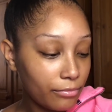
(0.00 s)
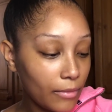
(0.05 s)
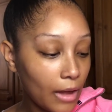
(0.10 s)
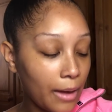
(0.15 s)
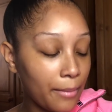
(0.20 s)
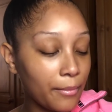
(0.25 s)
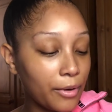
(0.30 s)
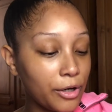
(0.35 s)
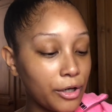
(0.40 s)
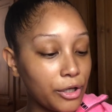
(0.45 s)

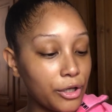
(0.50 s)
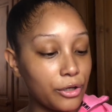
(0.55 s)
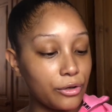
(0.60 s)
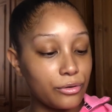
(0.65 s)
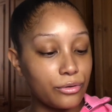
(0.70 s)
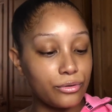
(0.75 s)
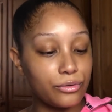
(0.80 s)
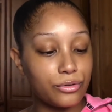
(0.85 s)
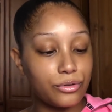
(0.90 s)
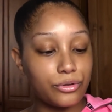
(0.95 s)
going to
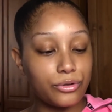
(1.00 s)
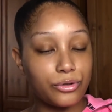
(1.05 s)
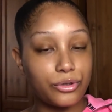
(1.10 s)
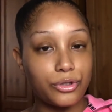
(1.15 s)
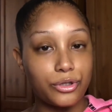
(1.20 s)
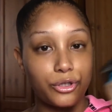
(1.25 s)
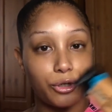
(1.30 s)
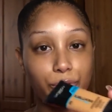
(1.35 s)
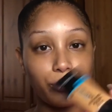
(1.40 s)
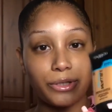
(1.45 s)
use
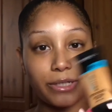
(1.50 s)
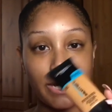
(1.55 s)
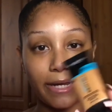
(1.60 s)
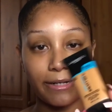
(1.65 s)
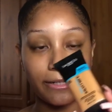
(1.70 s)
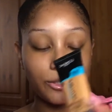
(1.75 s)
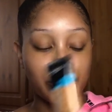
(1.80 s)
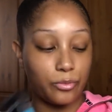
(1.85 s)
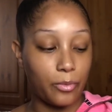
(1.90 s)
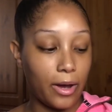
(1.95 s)
210
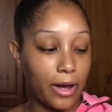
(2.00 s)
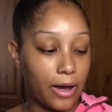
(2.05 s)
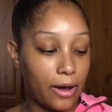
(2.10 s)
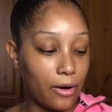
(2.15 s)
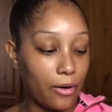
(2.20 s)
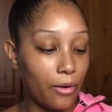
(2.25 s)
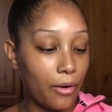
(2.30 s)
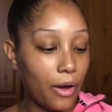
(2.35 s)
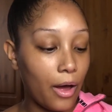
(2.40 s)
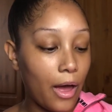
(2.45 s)
as
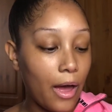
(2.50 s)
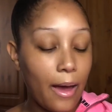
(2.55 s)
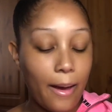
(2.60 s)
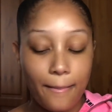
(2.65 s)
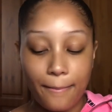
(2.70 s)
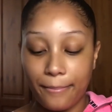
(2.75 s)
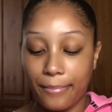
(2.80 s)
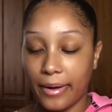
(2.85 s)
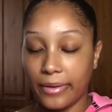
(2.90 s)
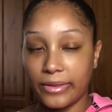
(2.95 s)
well.
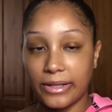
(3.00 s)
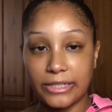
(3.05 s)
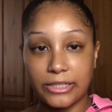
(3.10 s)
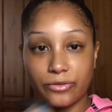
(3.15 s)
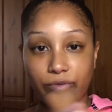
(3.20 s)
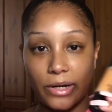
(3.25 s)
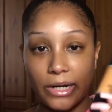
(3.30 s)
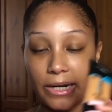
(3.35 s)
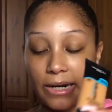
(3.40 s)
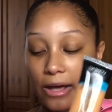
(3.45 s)
But this is
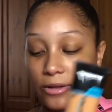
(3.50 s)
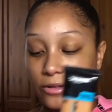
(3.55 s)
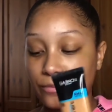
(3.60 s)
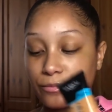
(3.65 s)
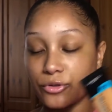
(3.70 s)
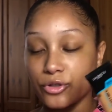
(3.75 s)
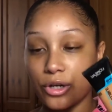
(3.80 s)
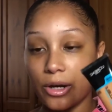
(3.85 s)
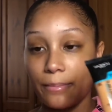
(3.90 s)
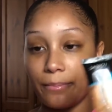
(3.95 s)
running out, so I'm
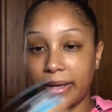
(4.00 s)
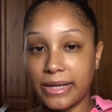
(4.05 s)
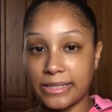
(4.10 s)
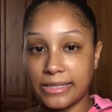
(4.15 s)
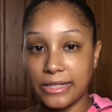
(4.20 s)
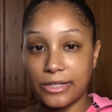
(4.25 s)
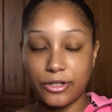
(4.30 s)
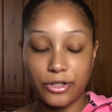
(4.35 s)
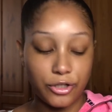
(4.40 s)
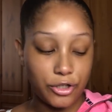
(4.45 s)
just going to mix
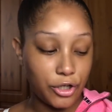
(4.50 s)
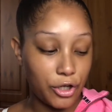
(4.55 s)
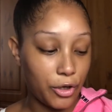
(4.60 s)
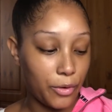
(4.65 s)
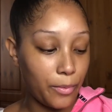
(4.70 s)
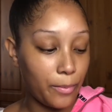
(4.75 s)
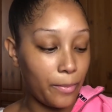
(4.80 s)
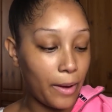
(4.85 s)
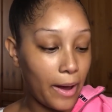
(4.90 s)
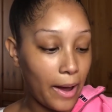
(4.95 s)
these
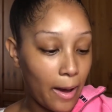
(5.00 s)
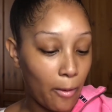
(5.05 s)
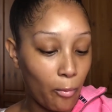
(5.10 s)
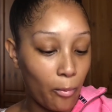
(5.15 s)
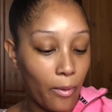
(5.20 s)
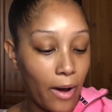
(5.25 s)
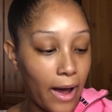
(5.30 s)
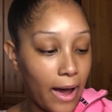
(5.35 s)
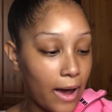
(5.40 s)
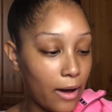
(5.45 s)
two
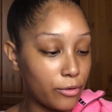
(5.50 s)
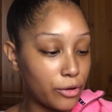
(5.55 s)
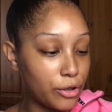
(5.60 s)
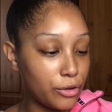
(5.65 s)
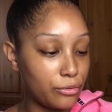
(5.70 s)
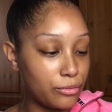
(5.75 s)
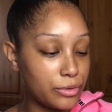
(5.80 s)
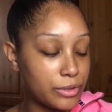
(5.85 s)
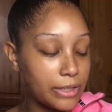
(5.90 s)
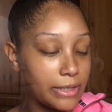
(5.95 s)
while
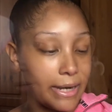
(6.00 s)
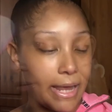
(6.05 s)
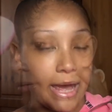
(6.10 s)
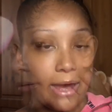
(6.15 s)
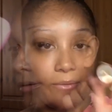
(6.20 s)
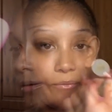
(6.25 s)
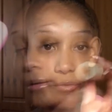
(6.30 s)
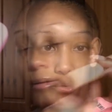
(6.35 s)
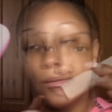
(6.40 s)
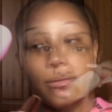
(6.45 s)
using
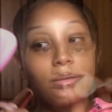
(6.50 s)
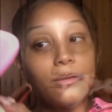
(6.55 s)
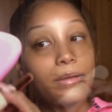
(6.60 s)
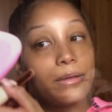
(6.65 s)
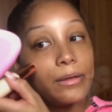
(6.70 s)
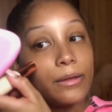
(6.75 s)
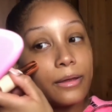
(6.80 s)
F12.